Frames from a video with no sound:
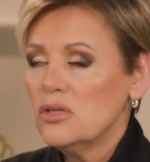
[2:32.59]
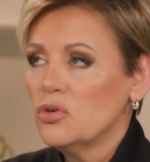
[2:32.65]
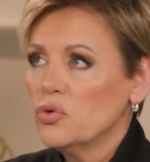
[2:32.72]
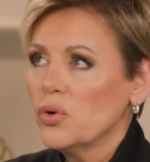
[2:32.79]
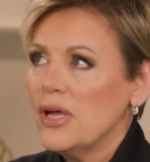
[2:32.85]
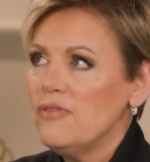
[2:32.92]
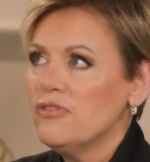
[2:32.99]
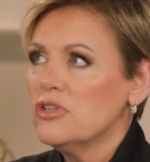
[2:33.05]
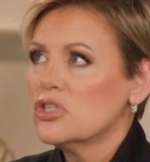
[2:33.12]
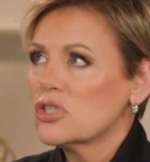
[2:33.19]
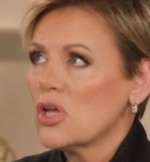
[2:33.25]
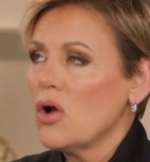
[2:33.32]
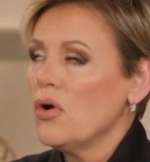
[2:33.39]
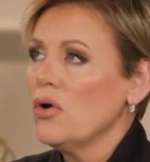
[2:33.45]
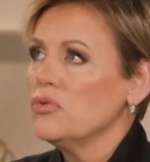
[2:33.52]
grief and
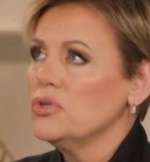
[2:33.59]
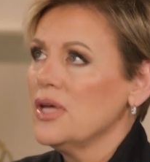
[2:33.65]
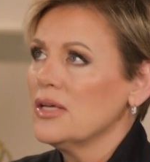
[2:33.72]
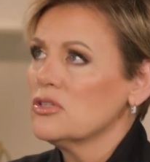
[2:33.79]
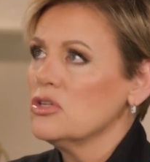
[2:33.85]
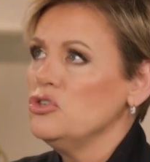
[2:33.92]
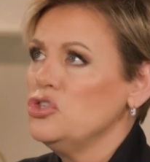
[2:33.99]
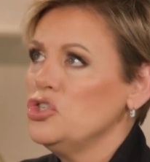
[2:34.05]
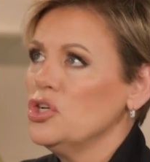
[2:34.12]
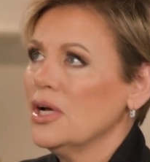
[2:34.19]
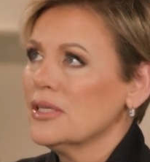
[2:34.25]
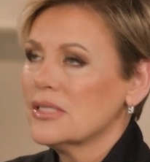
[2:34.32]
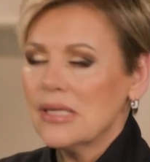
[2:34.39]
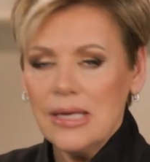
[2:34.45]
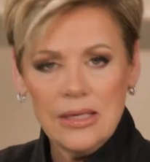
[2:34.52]
sorrow doesn't just